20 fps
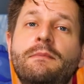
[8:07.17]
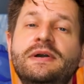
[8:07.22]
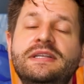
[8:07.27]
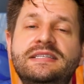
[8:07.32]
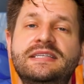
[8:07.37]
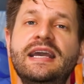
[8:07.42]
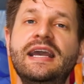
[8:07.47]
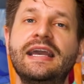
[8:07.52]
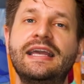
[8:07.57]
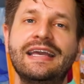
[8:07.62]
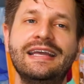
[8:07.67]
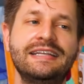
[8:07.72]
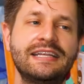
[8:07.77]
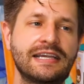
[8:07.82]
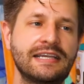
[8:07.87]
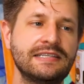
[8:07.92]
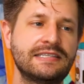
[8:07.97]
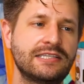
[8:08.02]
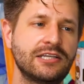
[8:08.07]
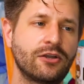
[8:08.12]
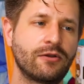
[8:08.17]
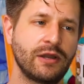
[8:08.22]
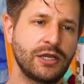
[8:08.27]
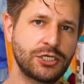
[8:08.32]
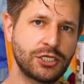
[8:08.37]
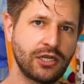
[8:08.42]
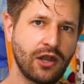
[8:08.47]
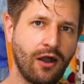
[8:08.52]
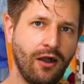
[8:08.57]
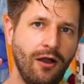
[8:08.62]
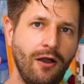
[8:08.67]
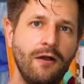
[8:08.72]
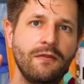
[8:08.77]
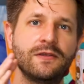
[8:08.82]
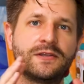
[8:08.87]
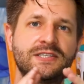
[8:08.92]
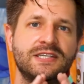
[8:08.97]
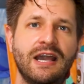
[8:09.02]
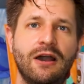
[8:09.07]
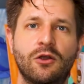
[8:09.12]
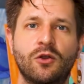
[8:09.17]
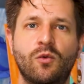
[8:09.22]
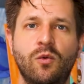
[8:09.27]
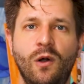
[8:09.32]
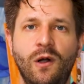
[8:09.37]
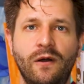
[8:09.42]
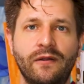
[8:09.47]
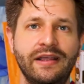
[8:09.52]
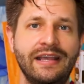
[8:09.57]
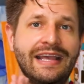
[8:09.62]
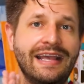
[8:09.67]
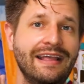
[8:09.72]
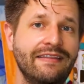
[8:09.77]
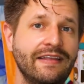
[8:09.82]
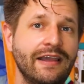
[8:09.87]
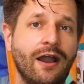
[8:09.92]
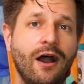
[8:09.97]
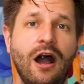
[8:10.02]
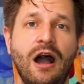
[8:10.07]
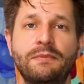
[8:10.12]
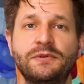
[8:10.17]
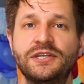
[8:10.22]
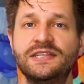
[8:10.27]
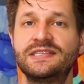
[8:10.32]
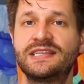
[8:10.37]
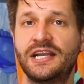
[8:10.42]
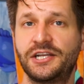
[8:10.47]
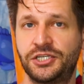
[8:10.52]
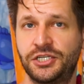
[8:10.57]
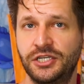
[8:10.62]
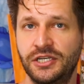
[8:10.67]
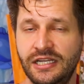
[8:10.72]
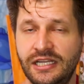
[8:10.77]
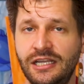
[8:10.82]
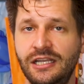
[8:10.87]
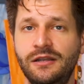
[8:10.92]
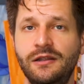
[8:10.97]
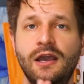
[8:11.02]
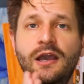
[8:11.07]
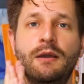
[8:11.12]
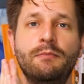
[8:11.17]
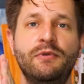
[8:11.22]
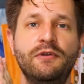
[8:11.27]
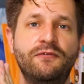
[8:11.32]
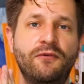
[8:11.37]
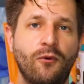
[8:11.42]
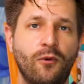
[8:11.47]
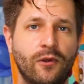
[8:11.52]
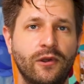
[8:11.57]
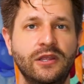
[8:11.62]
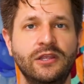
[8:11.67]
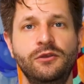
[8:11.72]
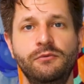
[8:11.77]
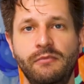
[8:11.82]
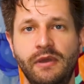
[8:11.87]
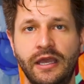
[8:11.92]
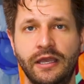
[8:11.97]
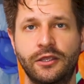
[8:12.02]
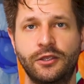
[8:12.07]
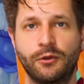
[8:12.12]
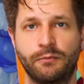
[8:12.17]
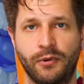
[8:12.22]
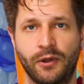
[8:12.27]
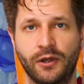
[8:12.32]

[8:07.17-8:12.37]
But take into consideration all the sound quality and the options that you need before you make your